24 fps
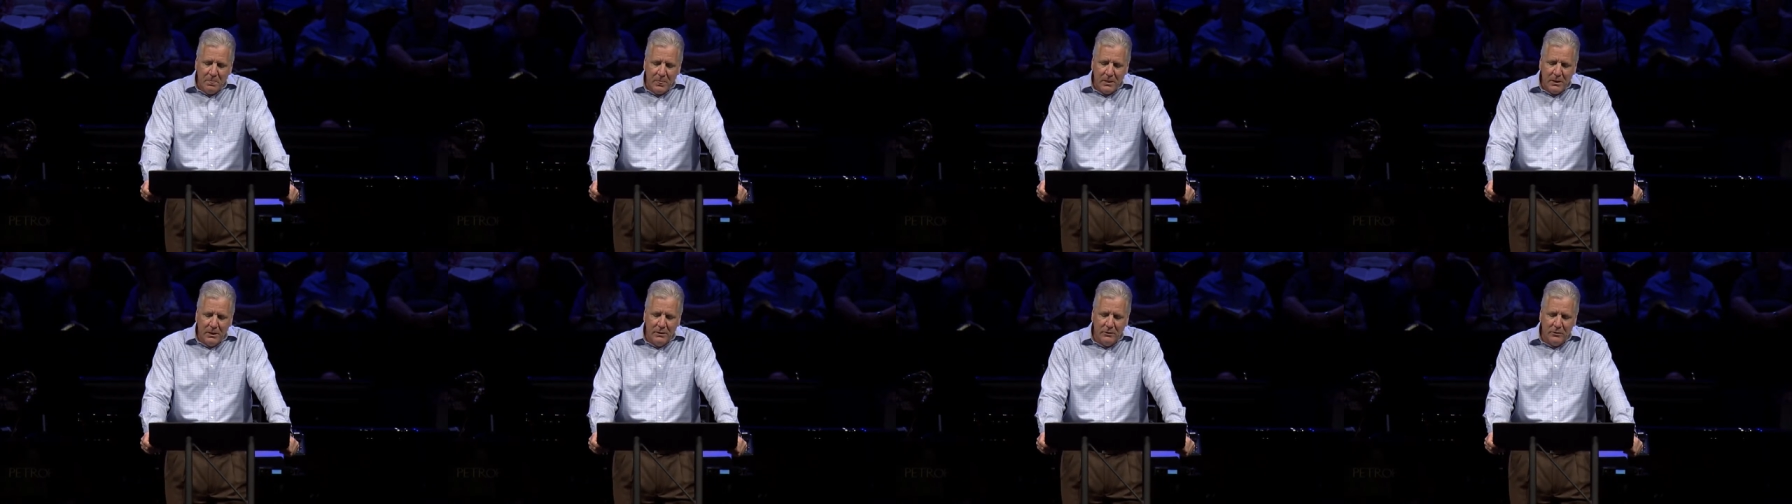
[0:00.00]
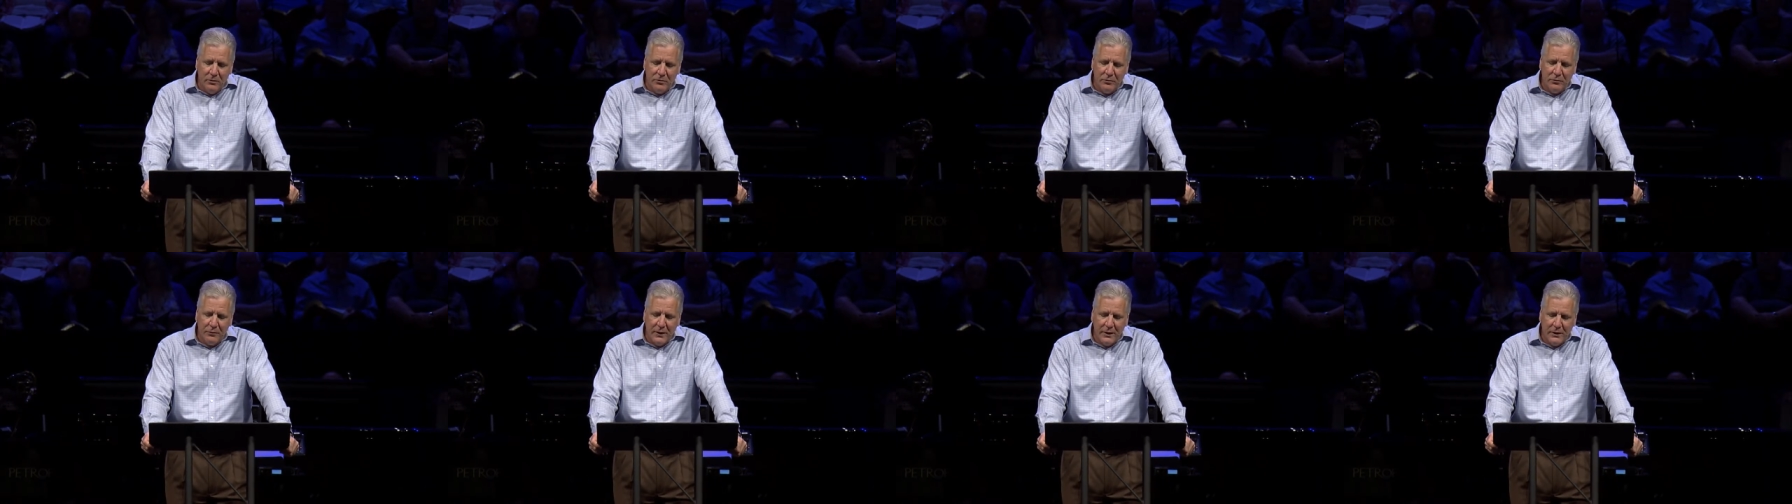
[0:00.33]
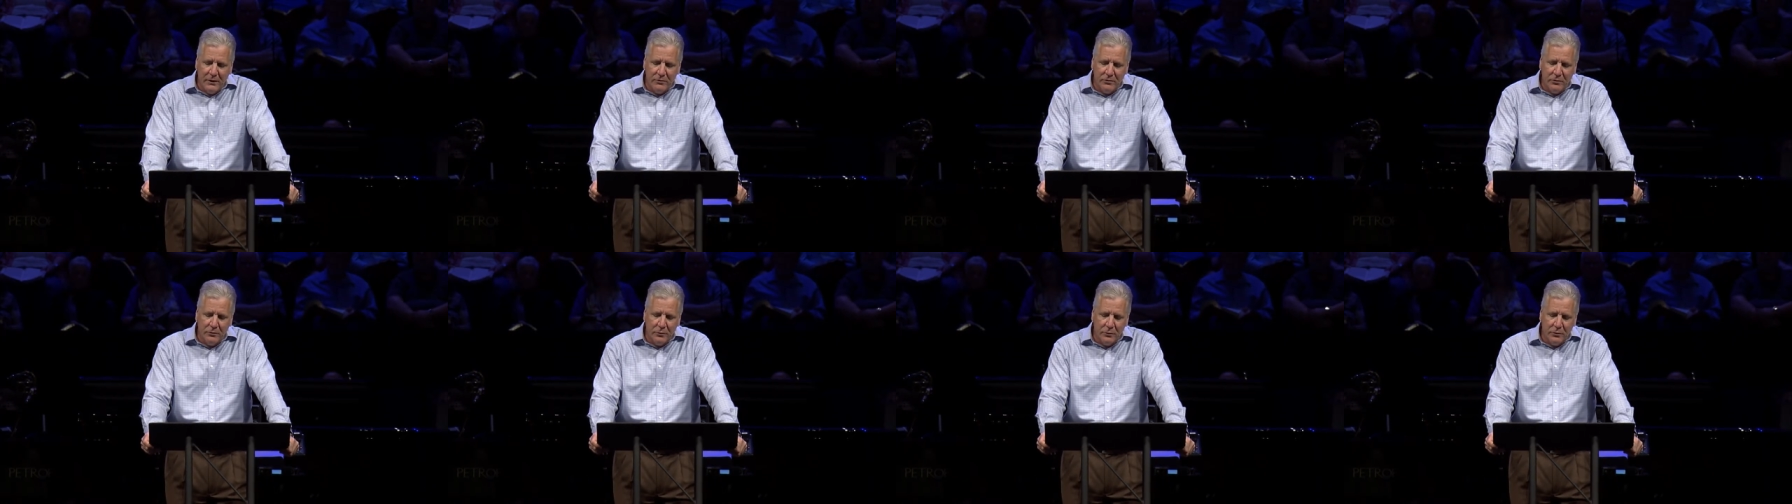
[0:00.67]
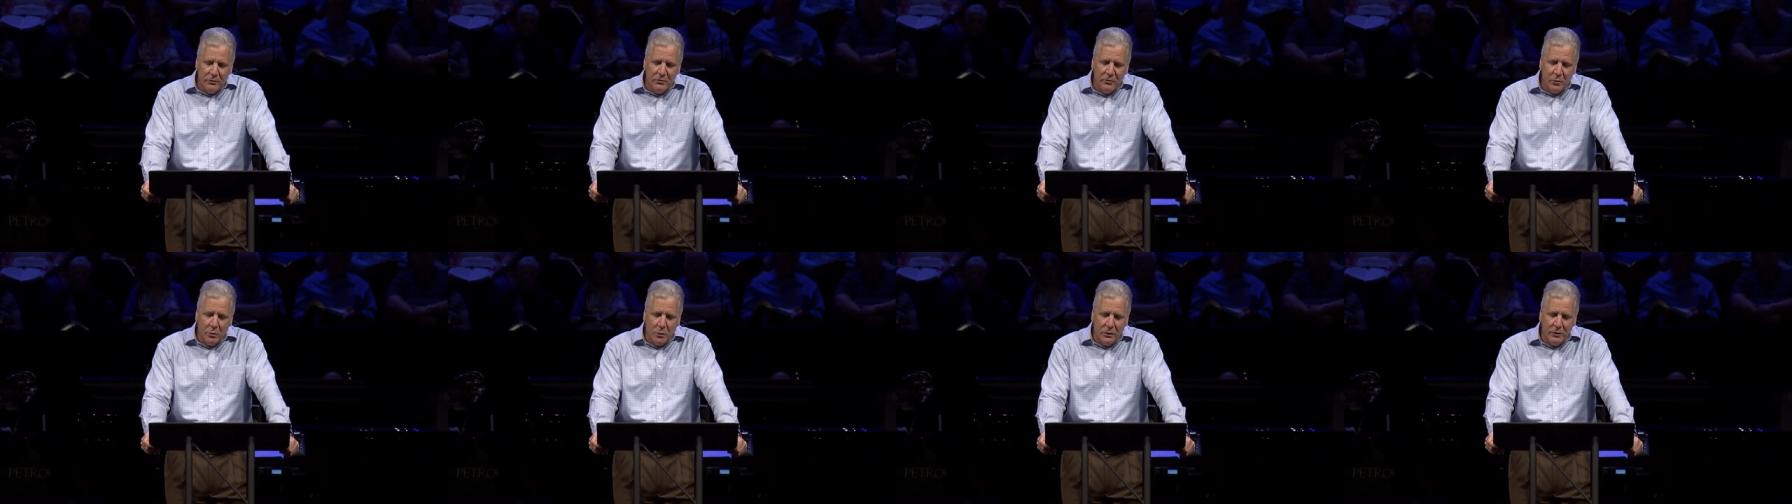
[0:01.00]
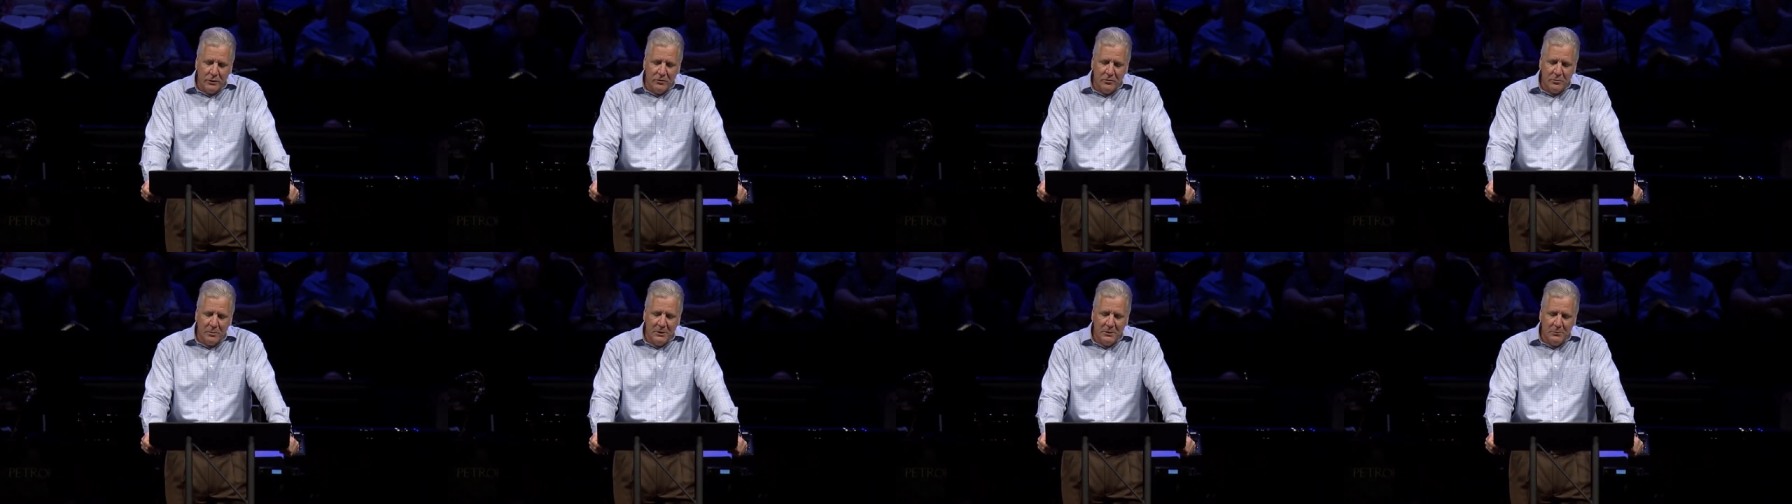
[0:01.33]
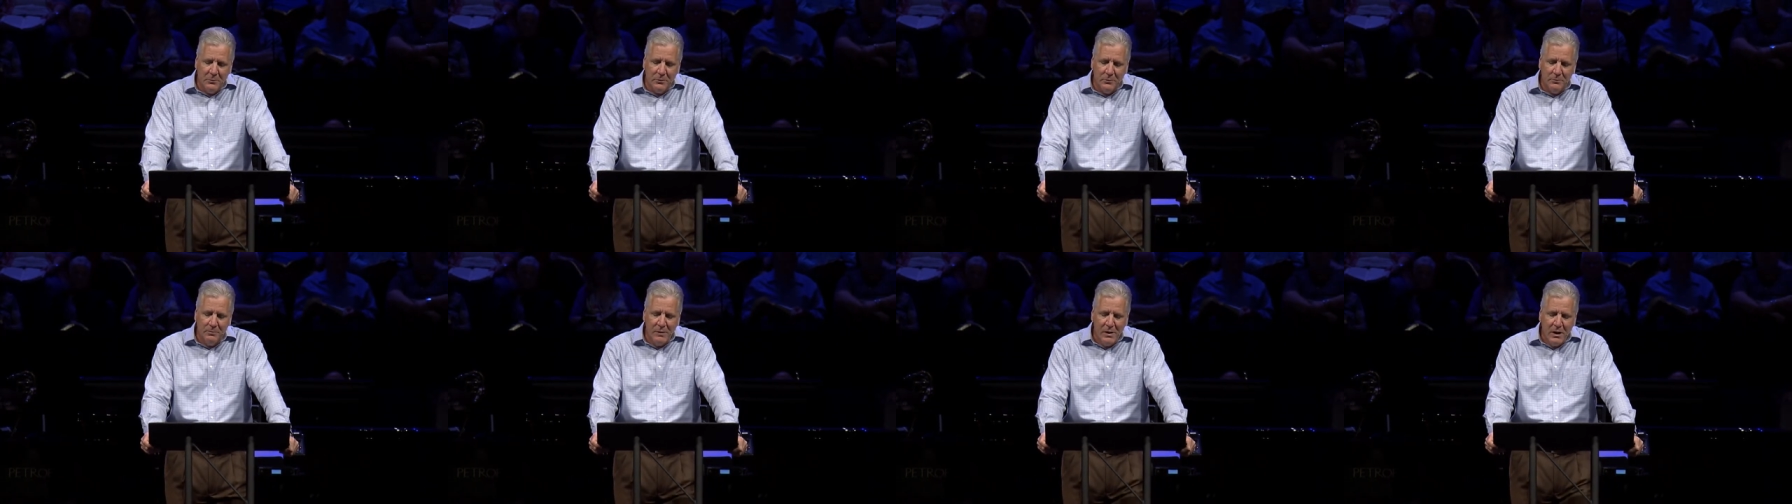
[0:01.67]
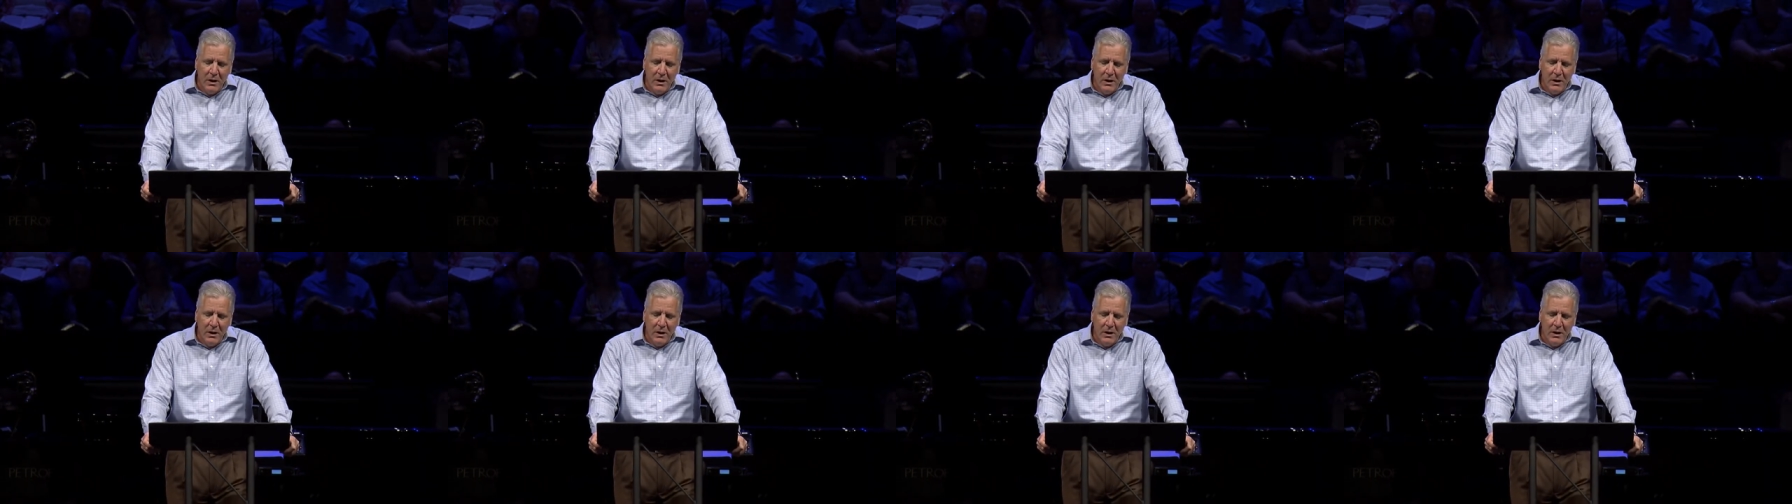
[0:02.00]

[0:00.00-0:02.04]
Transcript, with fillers: in this phase of restoring his people.